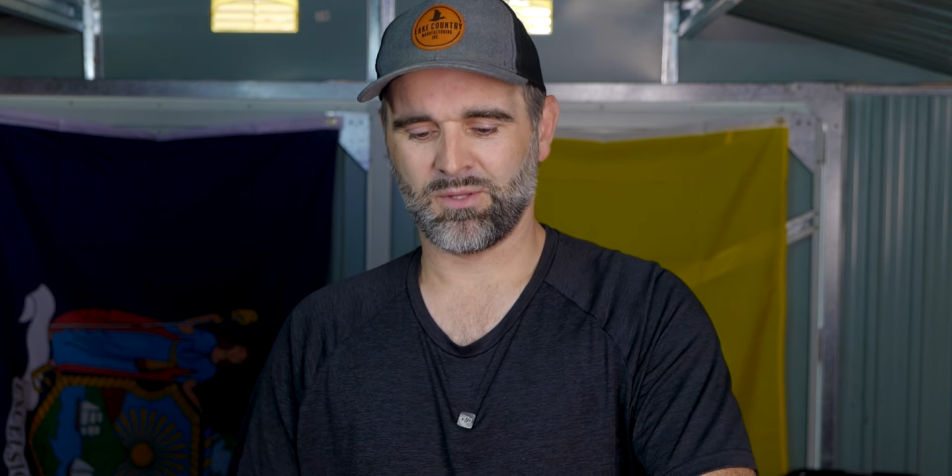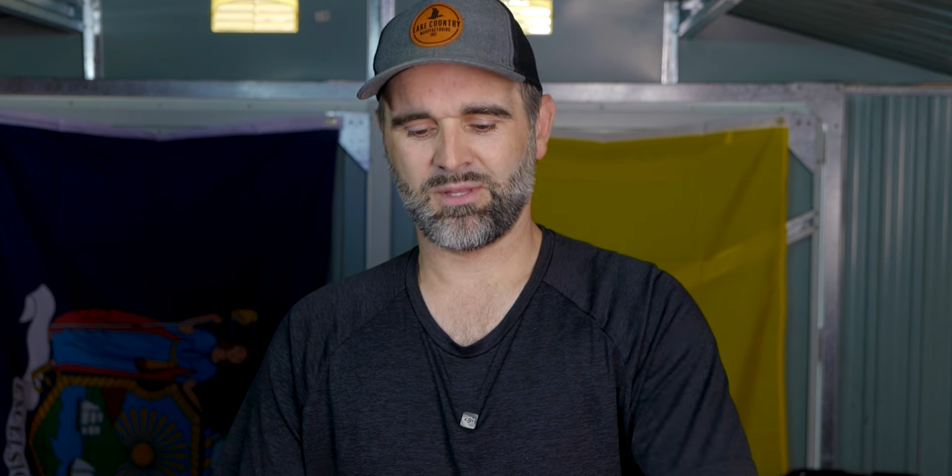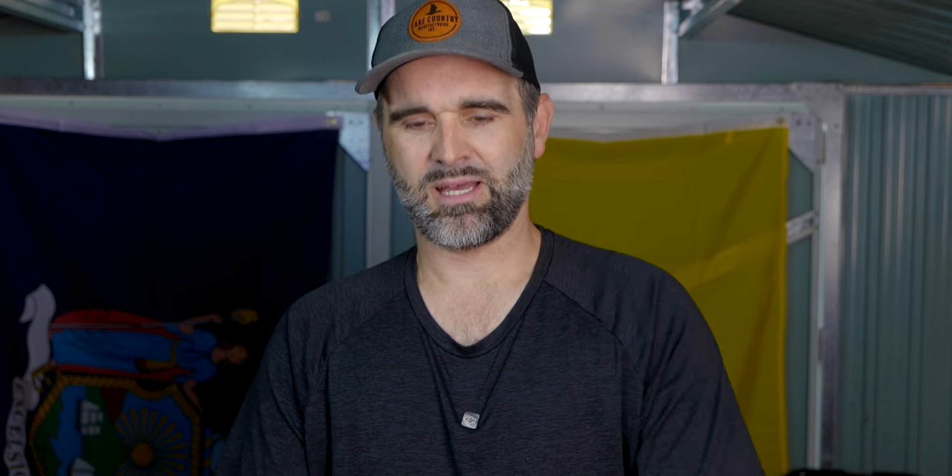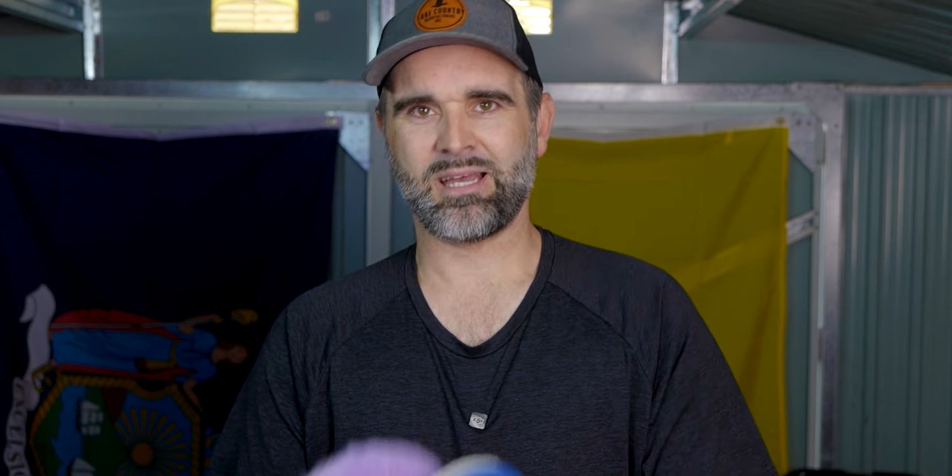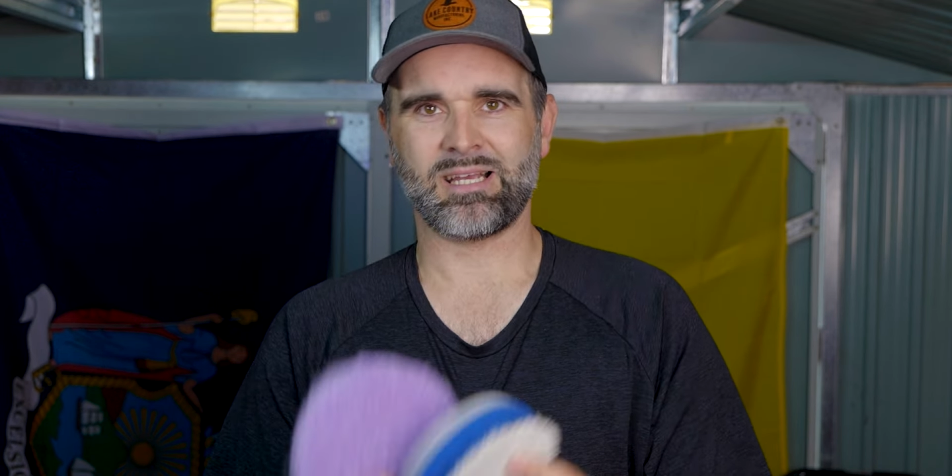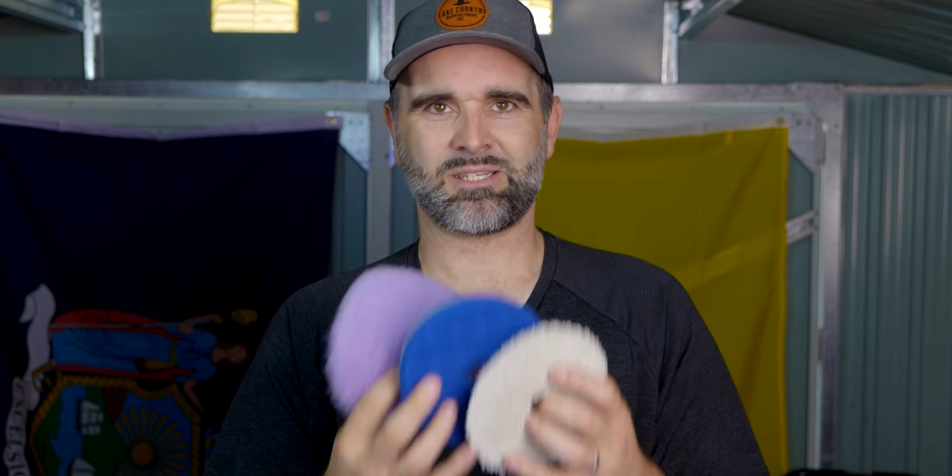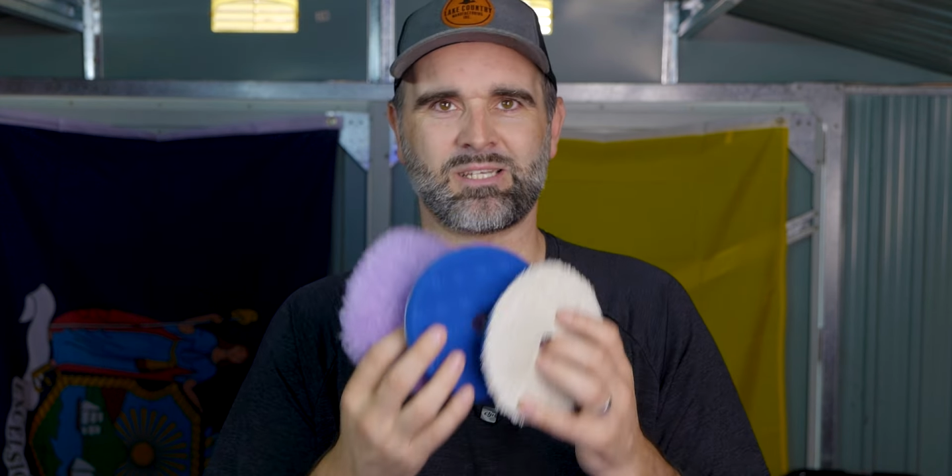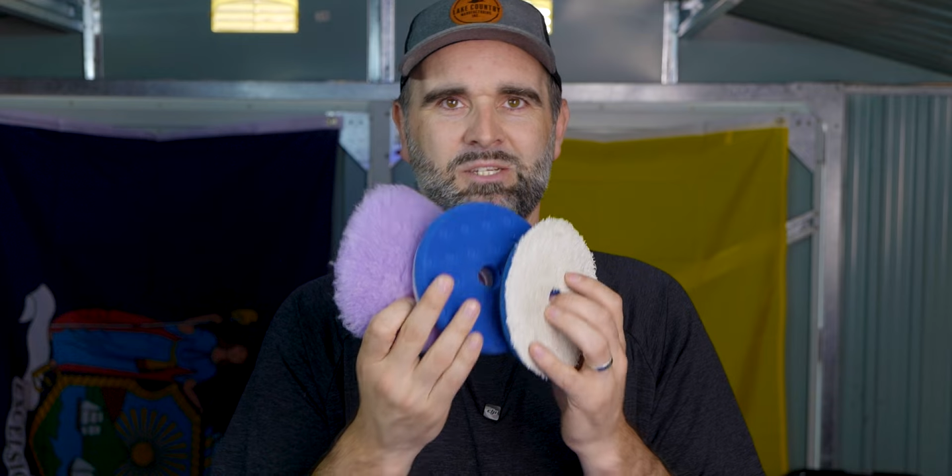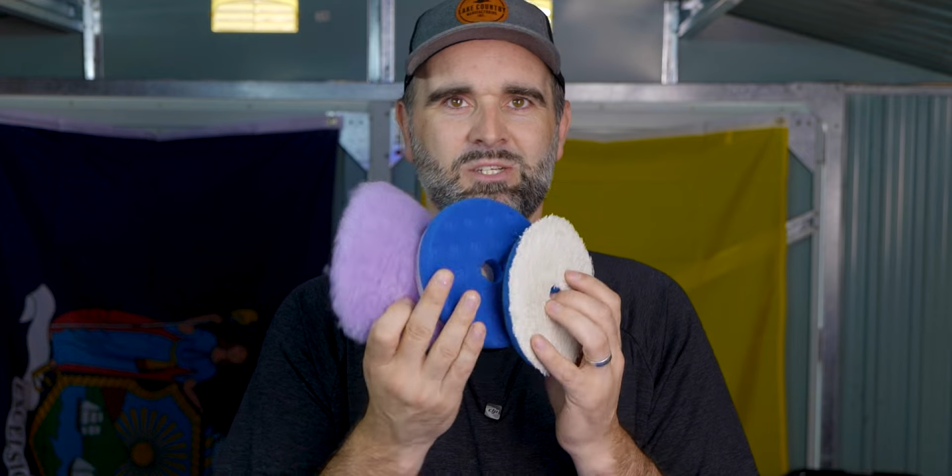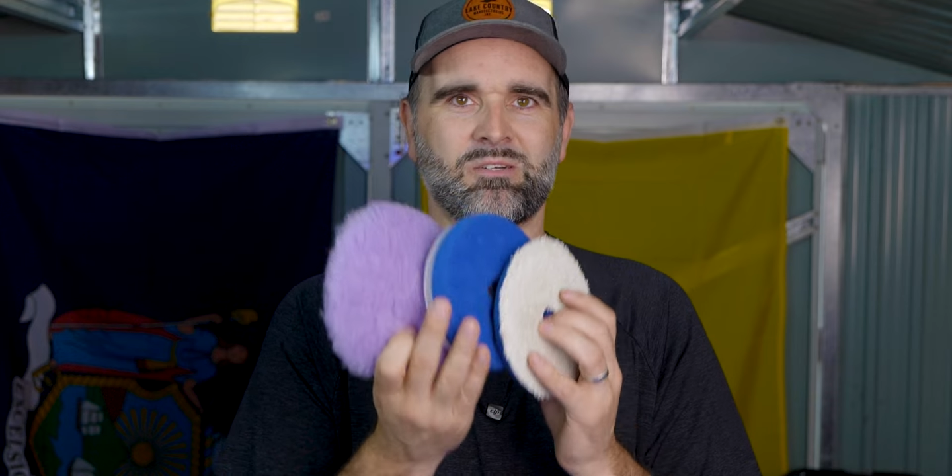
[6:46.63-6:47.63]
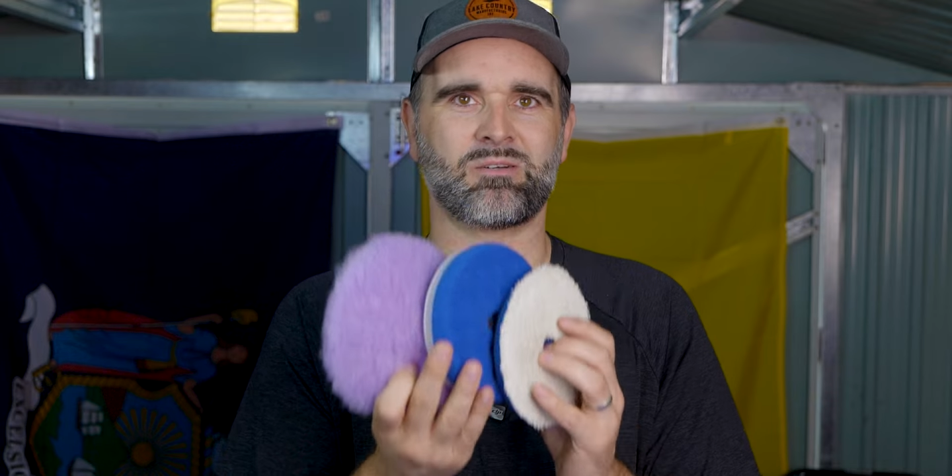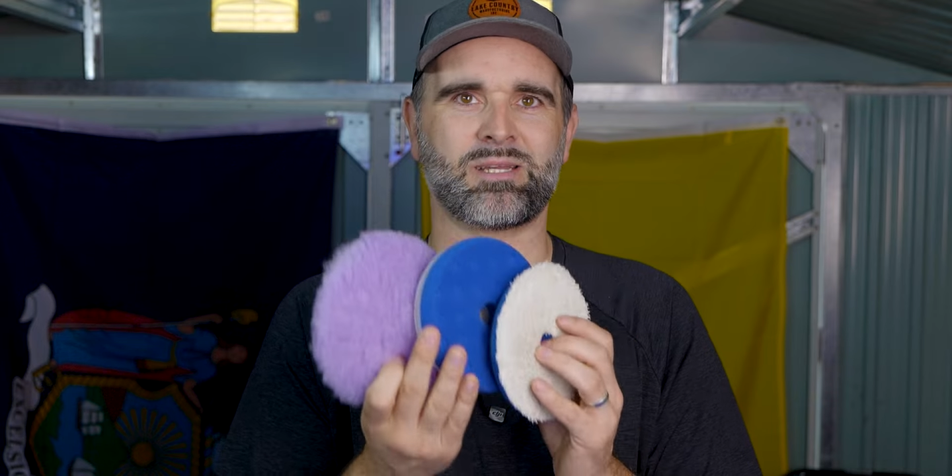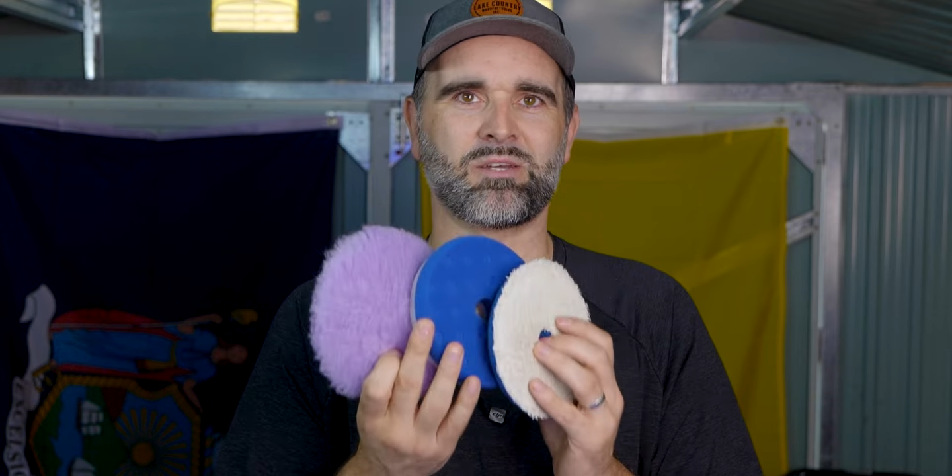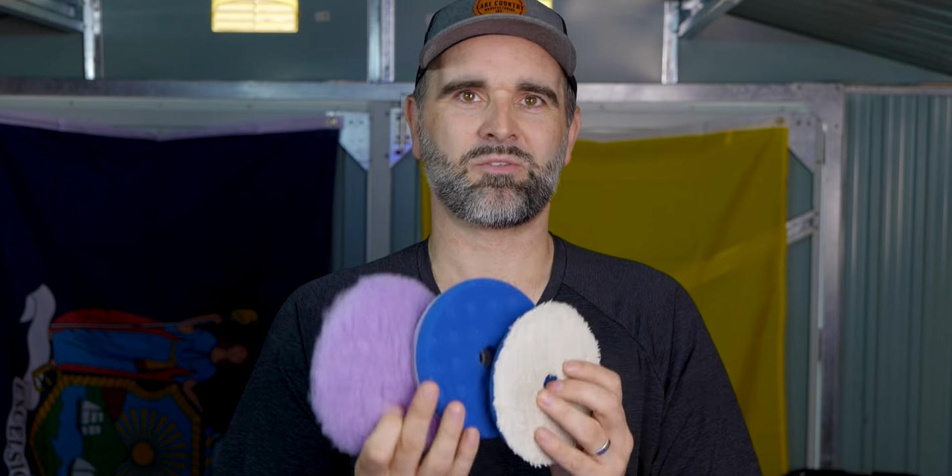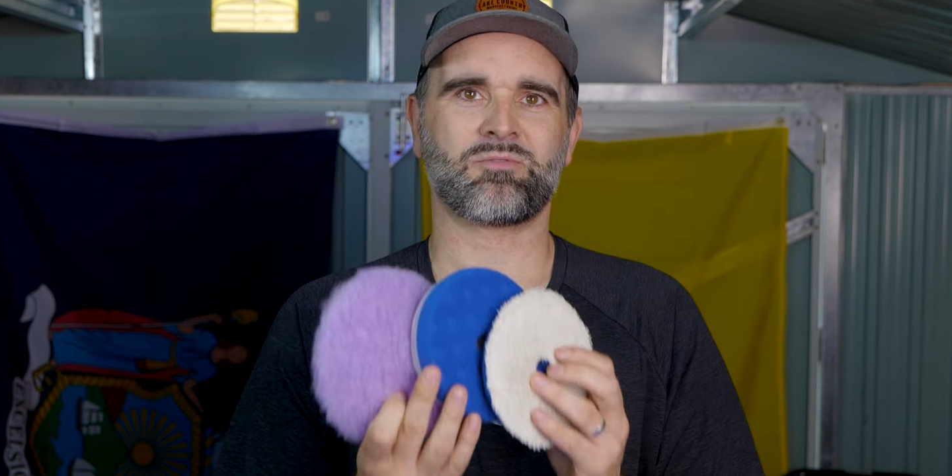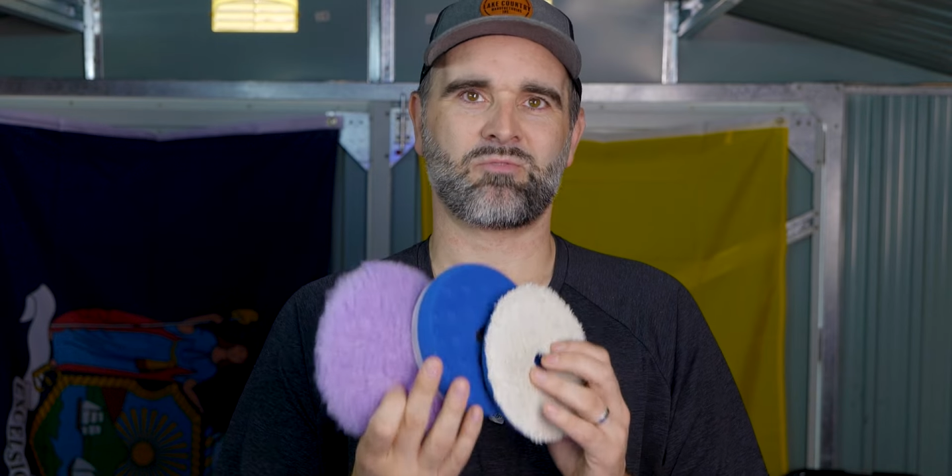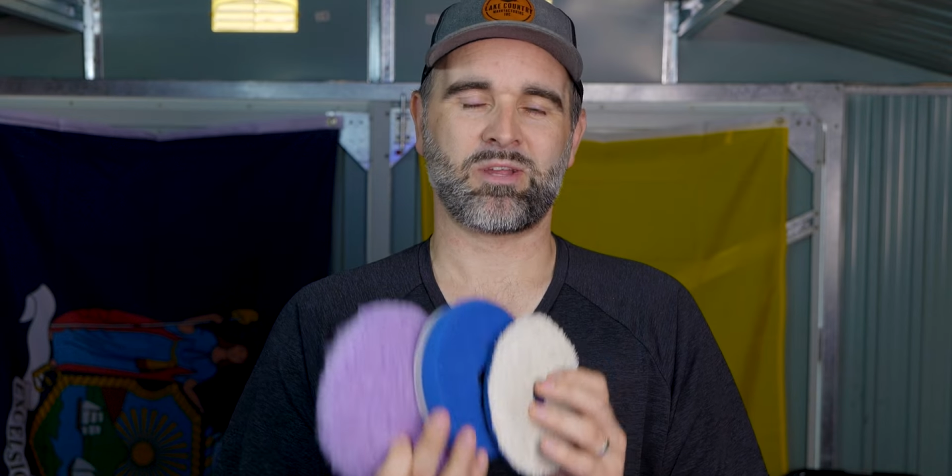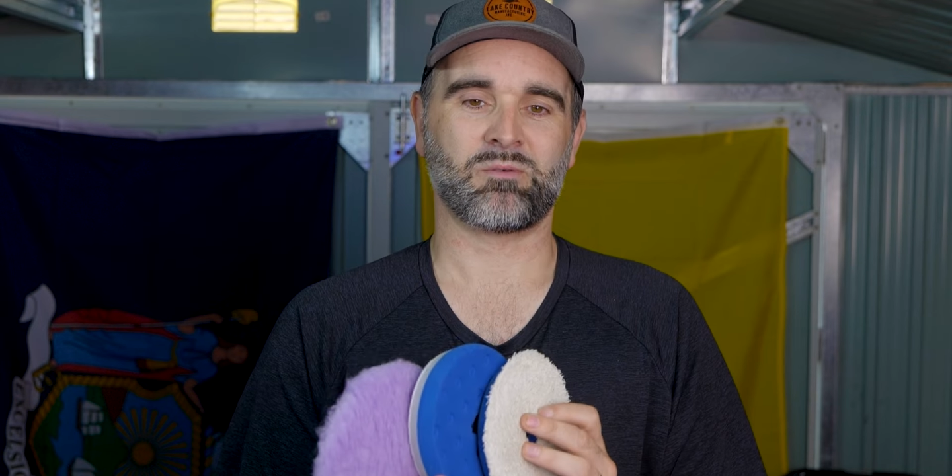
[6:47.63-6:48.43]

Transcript: But they're essentially going to be your three